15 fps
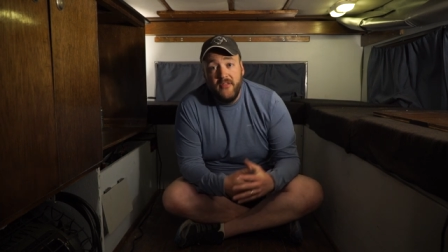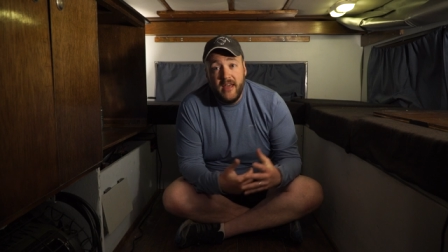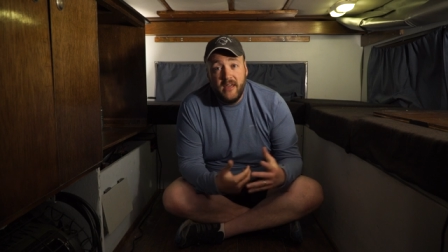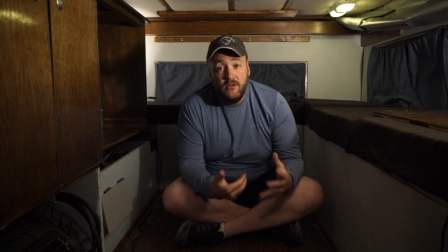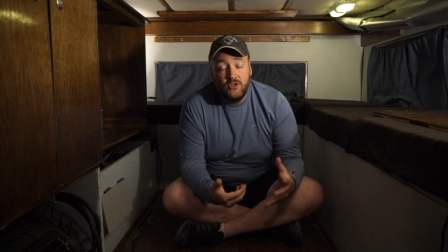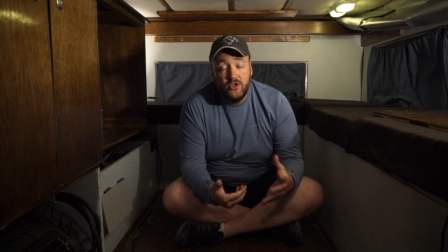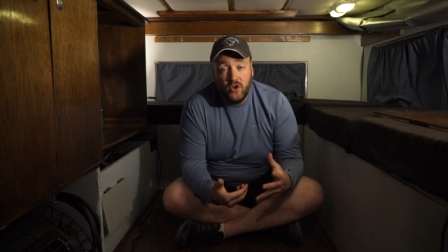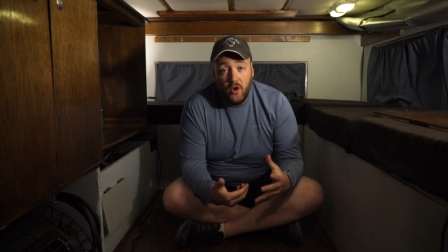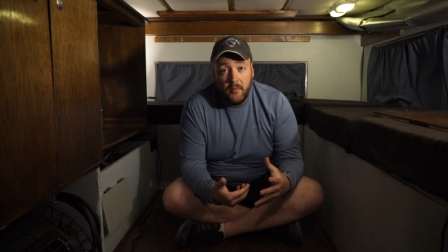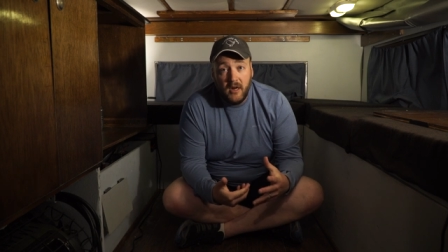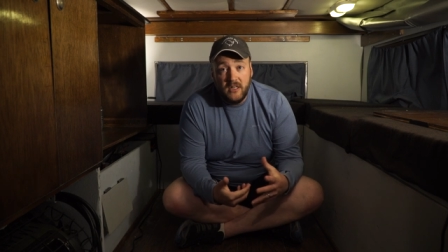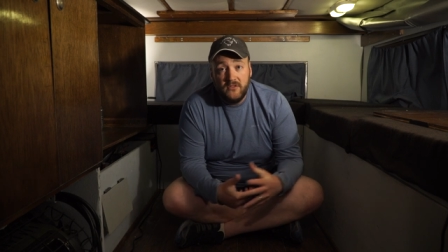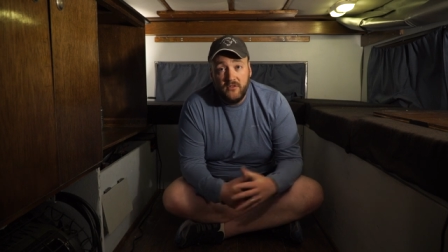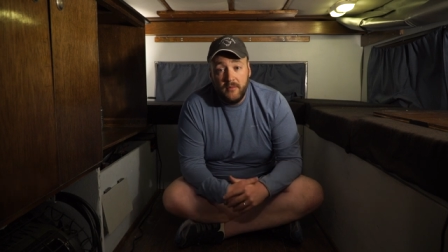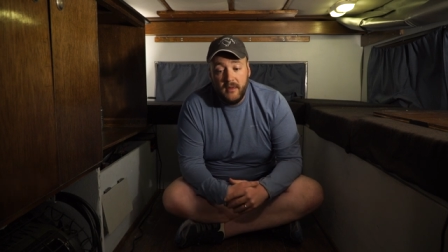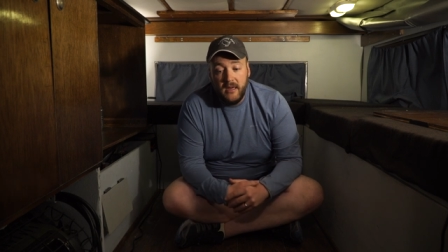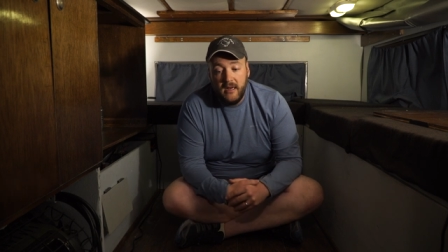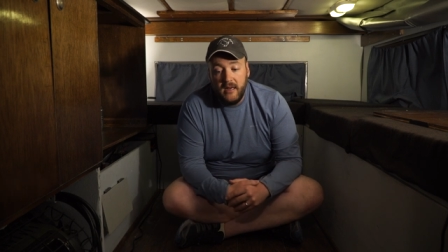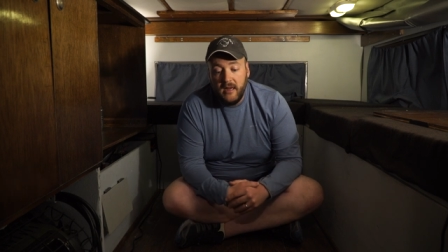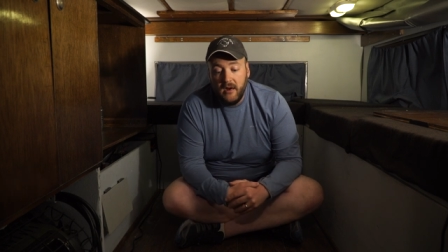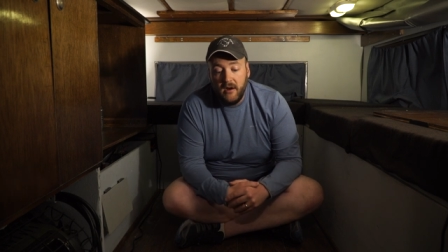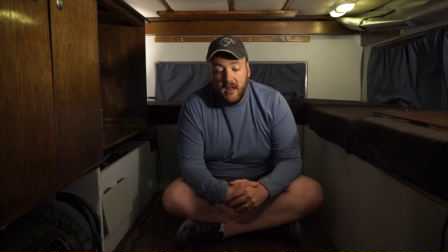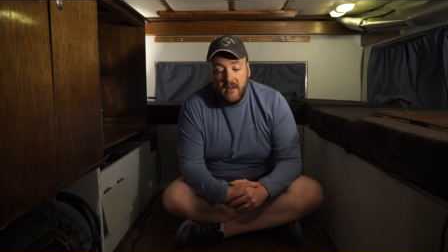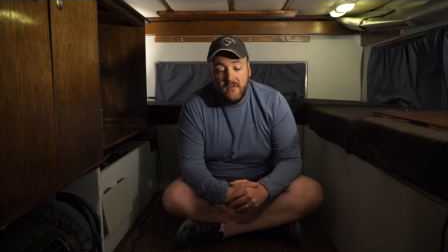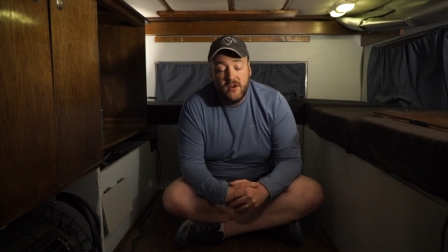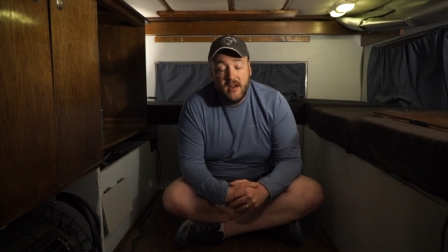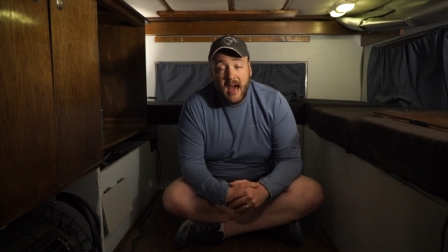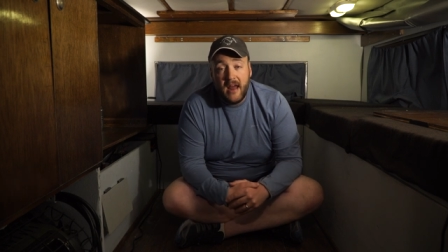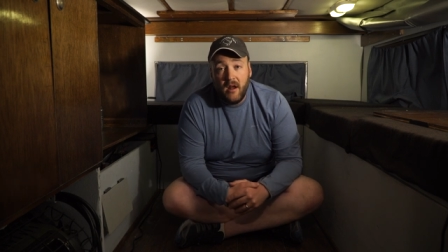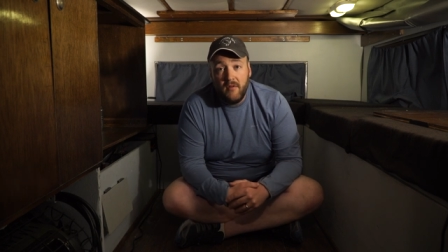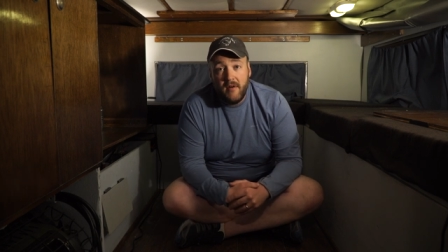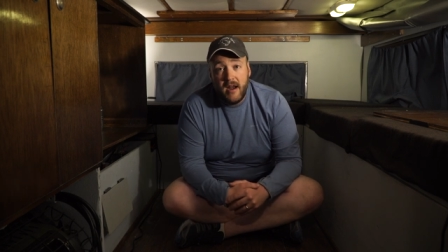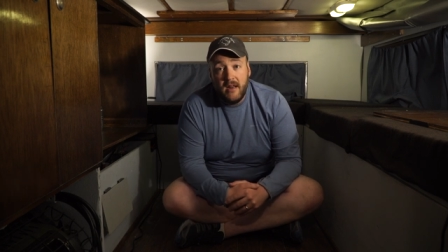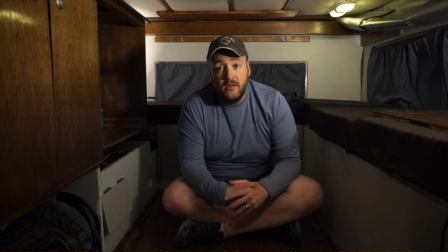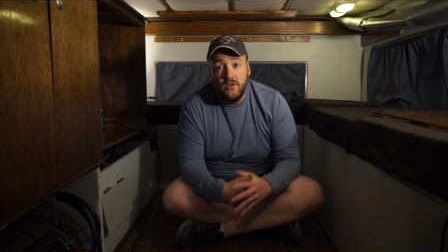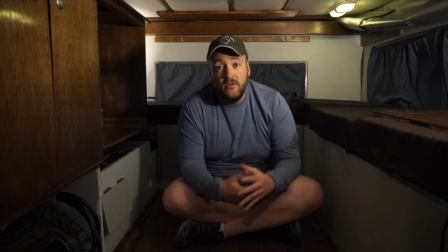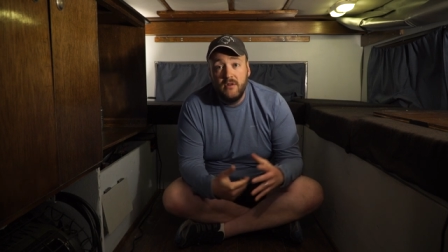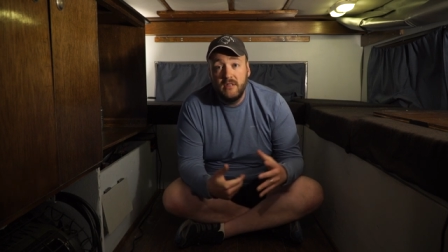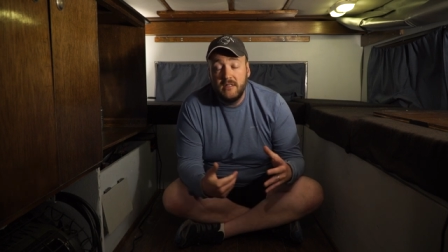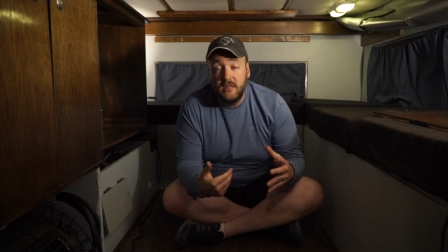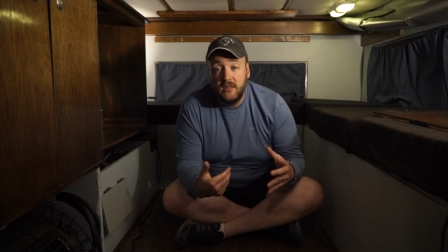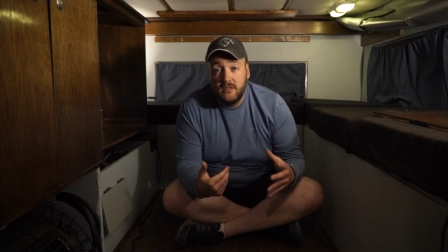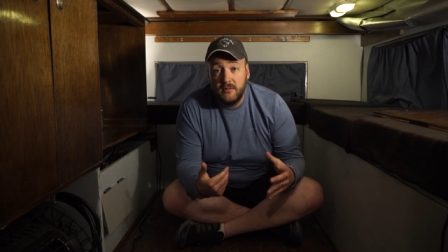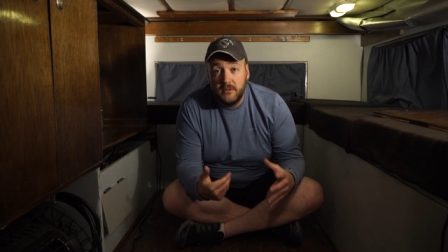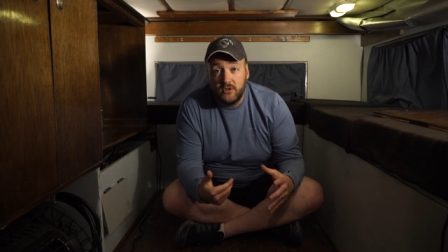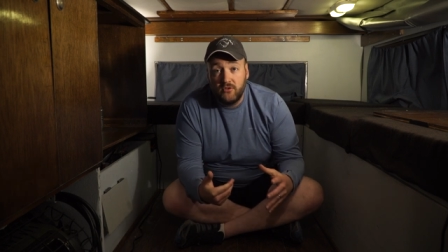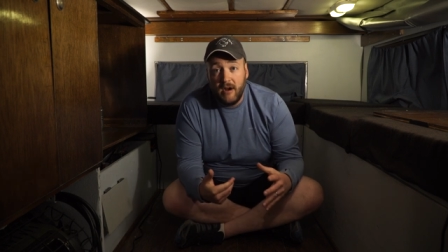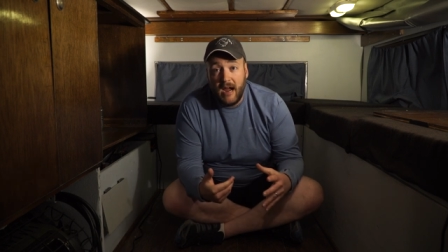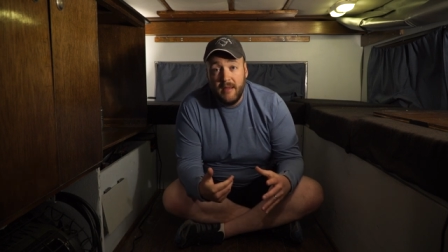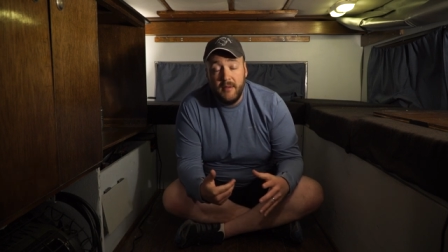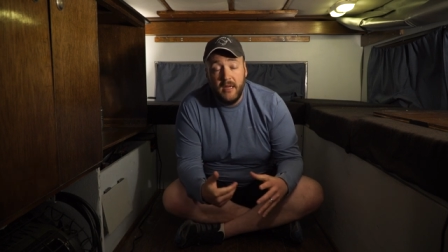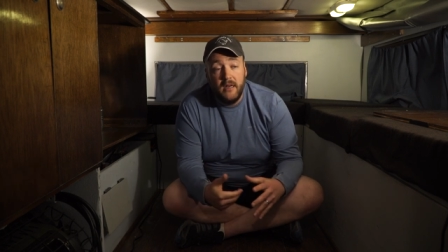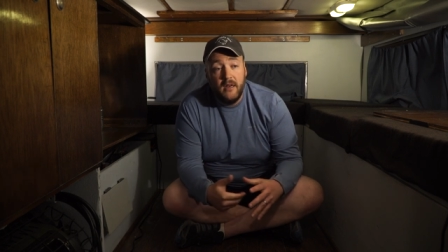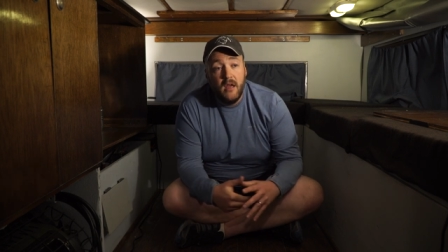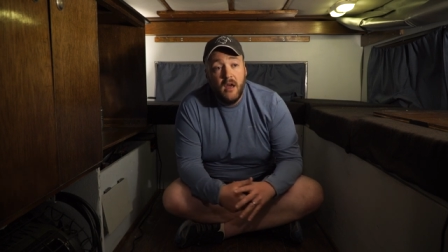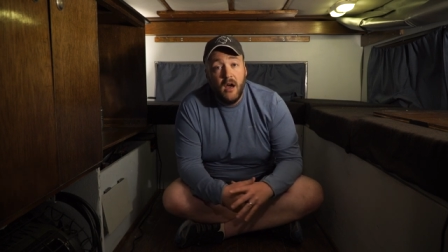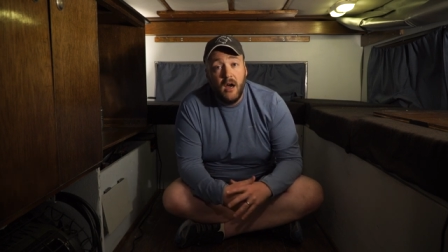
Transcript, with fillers: Thank you so much for being here. If you're not already, do consider subscribing.